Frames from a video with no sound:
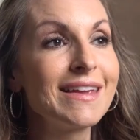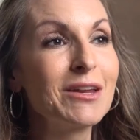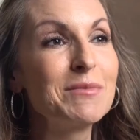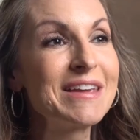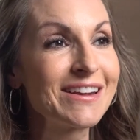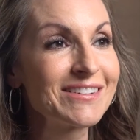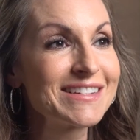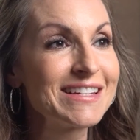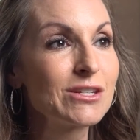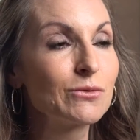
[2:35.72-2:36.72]
It'll be
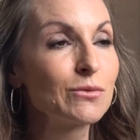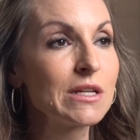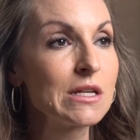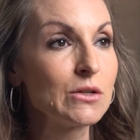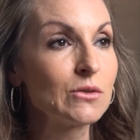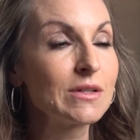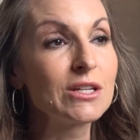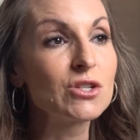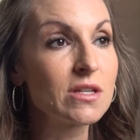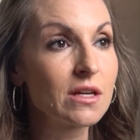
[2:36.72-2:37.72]
guaranteed to renew
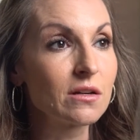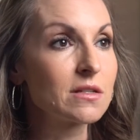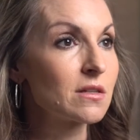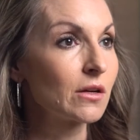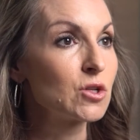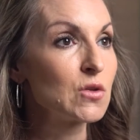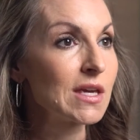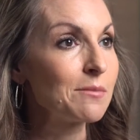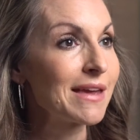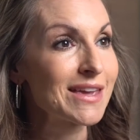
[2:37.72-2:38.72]
each year as long as you
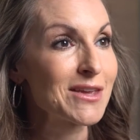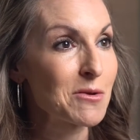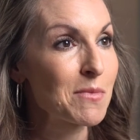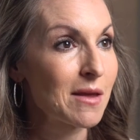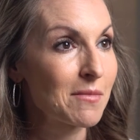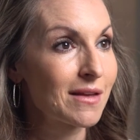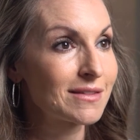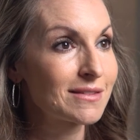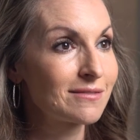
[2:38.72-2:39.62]
keep making your payments.